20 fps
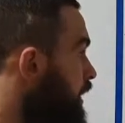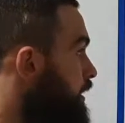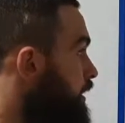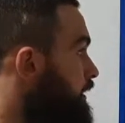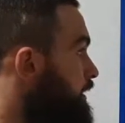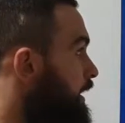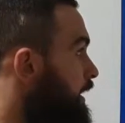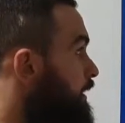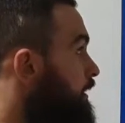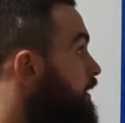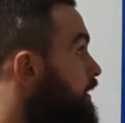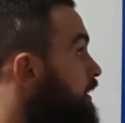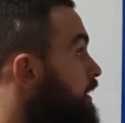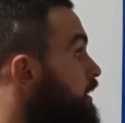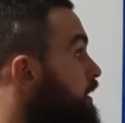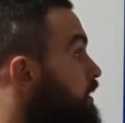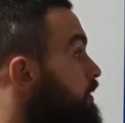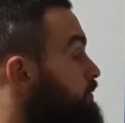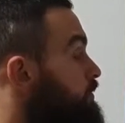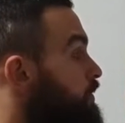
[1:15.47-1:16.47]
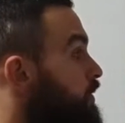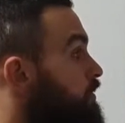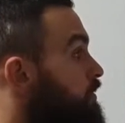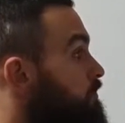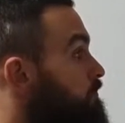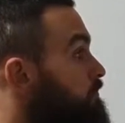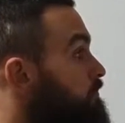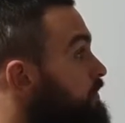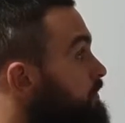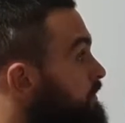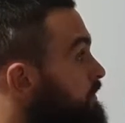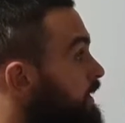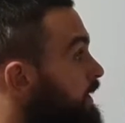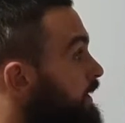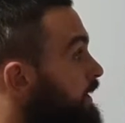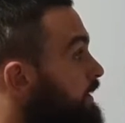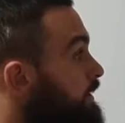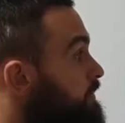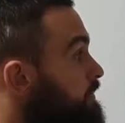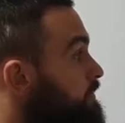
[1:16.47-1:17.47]
Okay, so Mr.
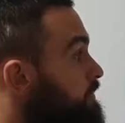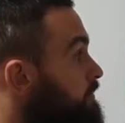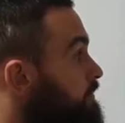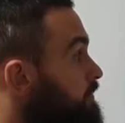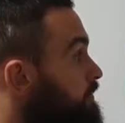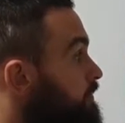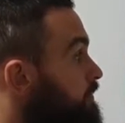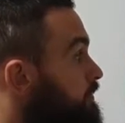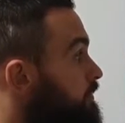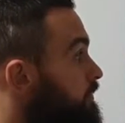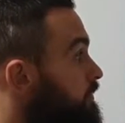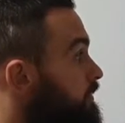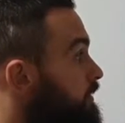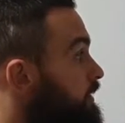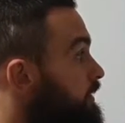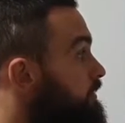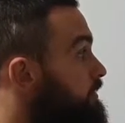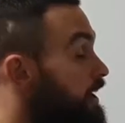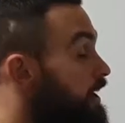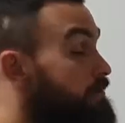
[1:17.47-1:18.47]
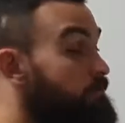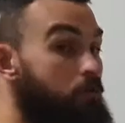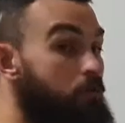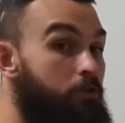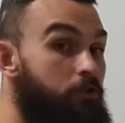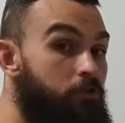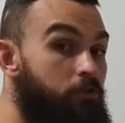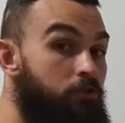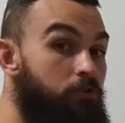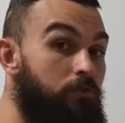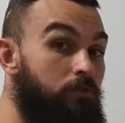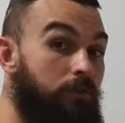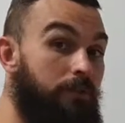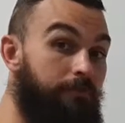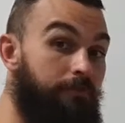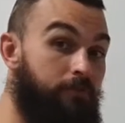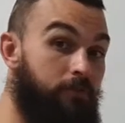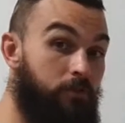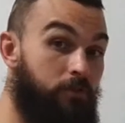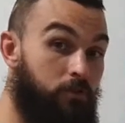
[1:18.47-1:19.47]
X is able to
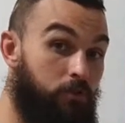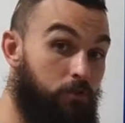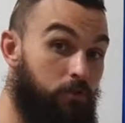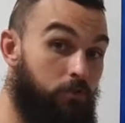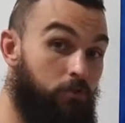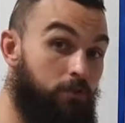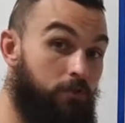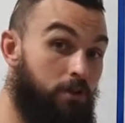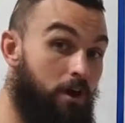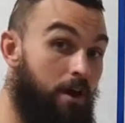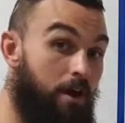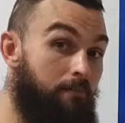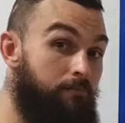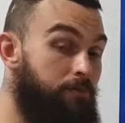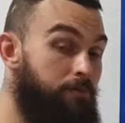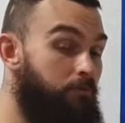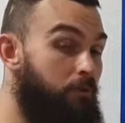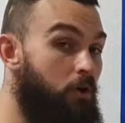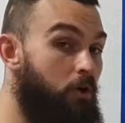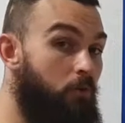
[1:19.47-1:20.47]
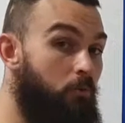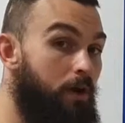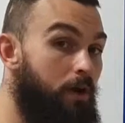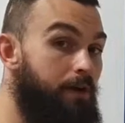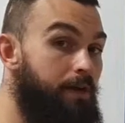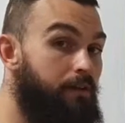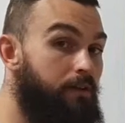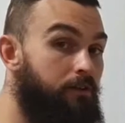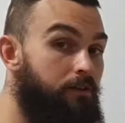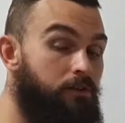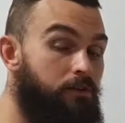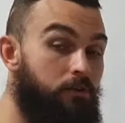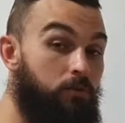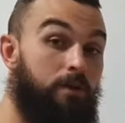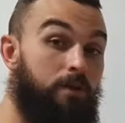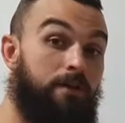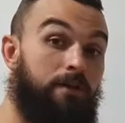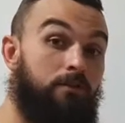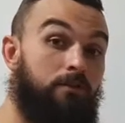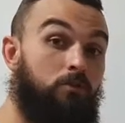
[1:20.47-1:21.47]
lift 2 times per week, so
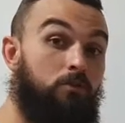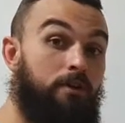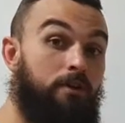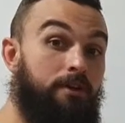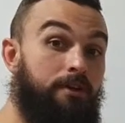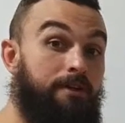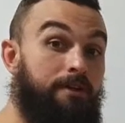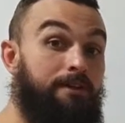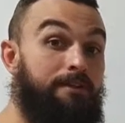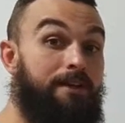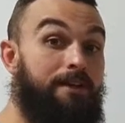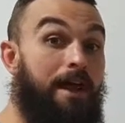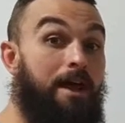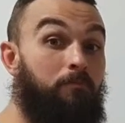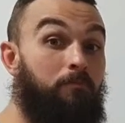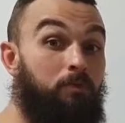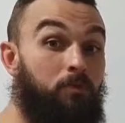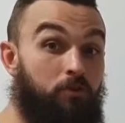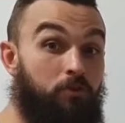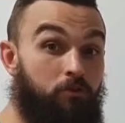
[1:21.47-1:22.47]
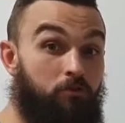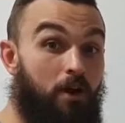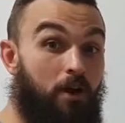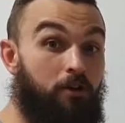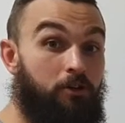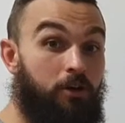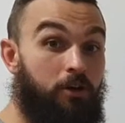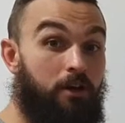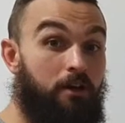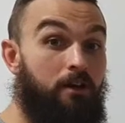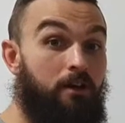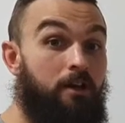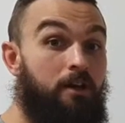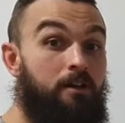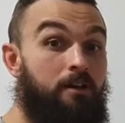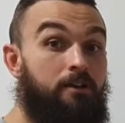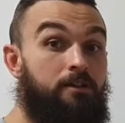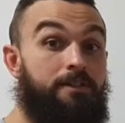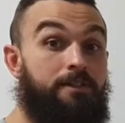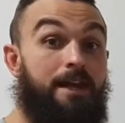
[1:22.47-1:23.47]
we're going to look at an example structure
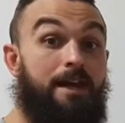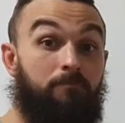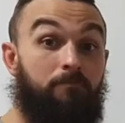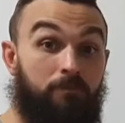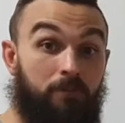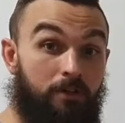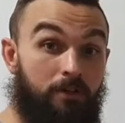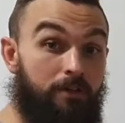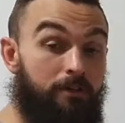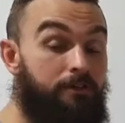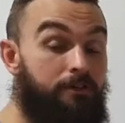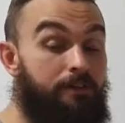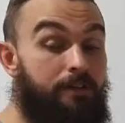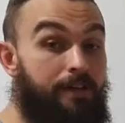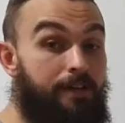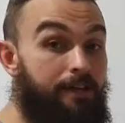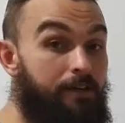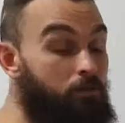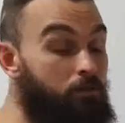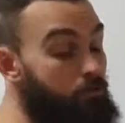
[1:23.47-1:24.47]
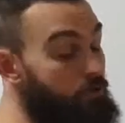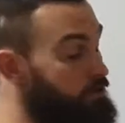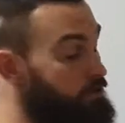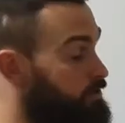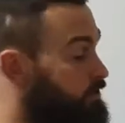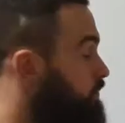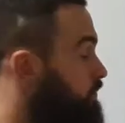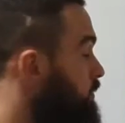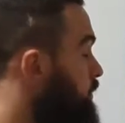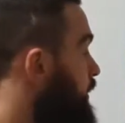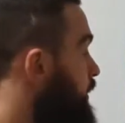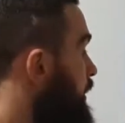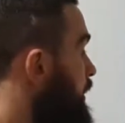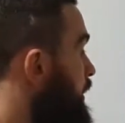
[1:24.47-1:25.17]
template that he could use.